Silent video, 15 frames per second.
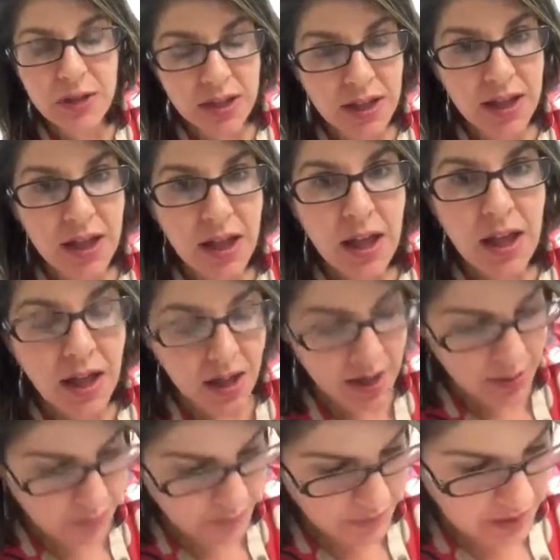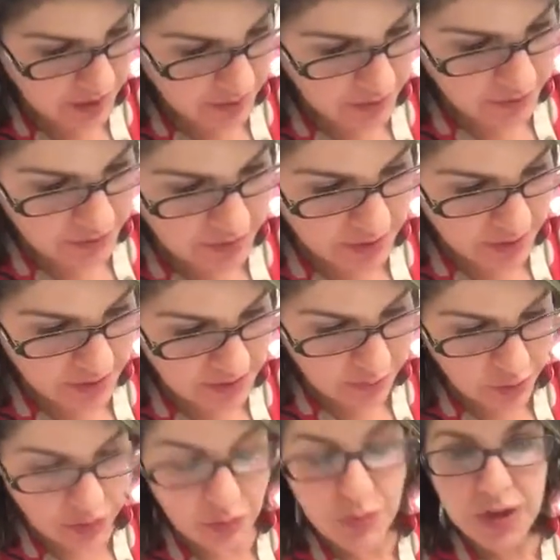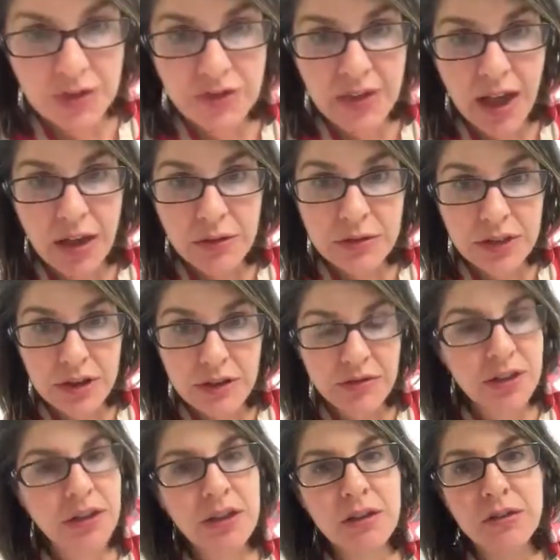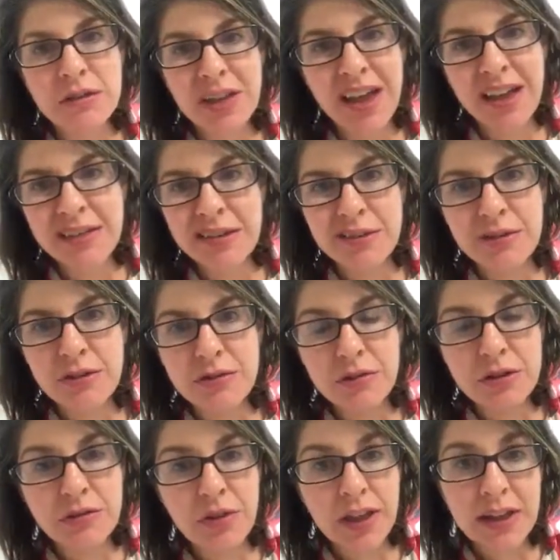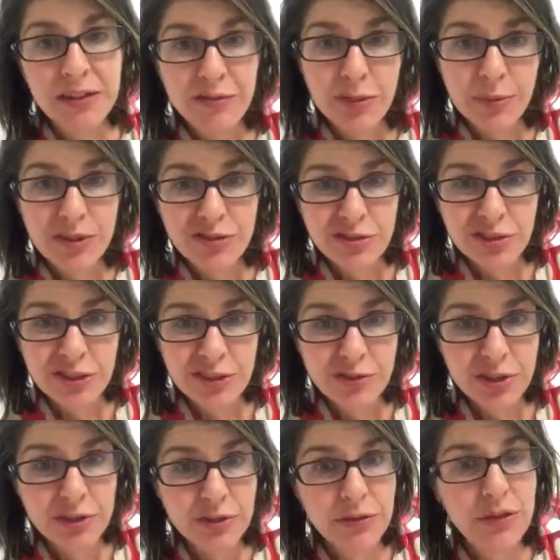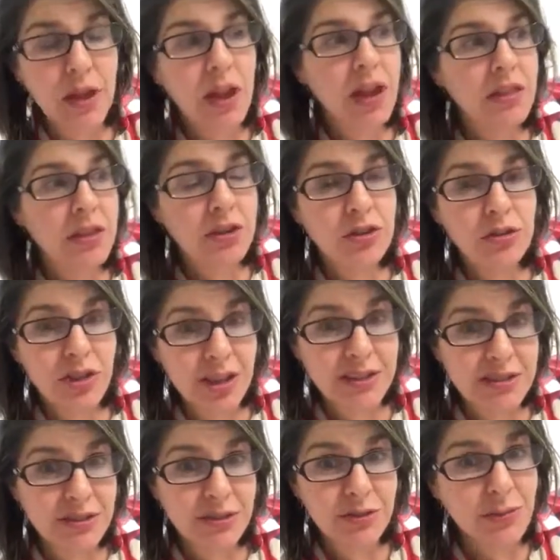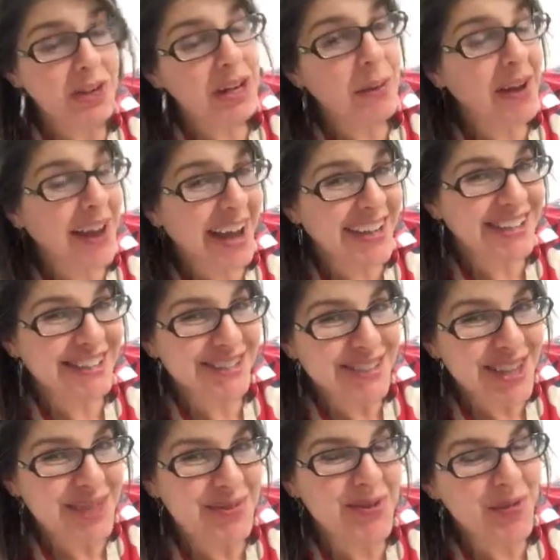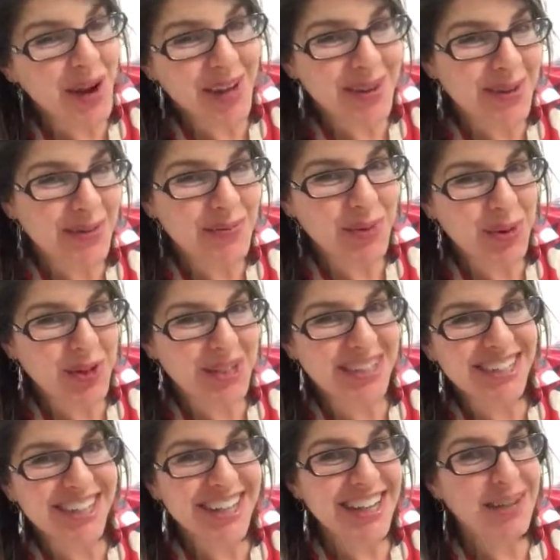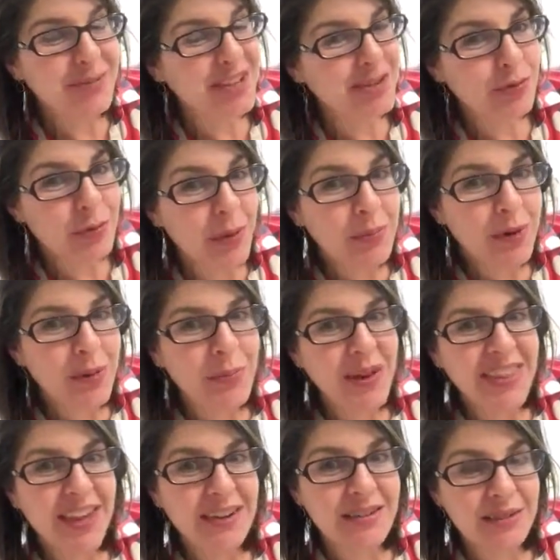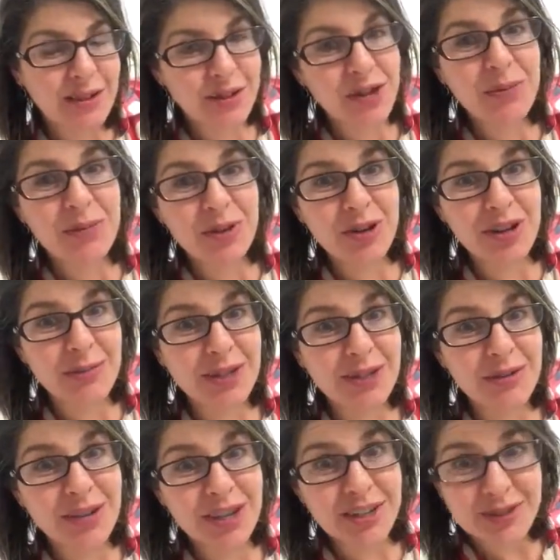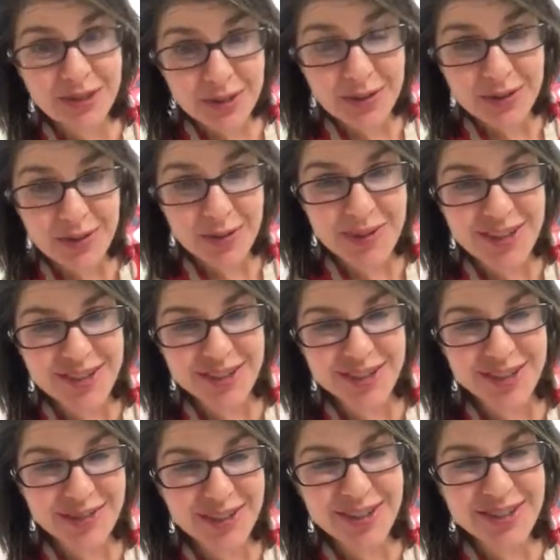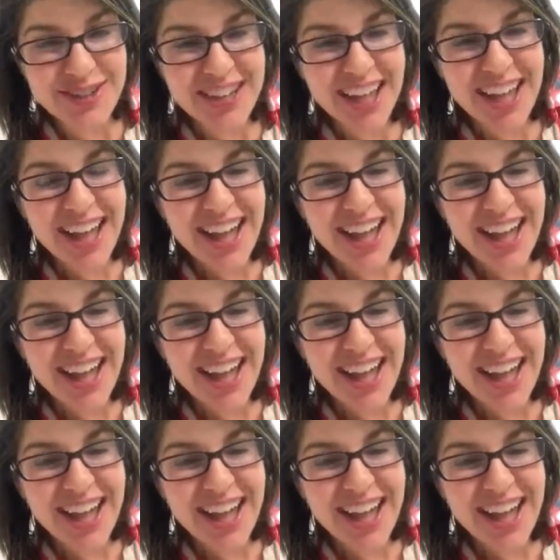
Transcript: week. There's some careers out there videos. Again, these are sort of like informational interviews that you'll get to read about how to do them and why they're important, because remember, by the end of the term you're going to be doing 2 informational interviews.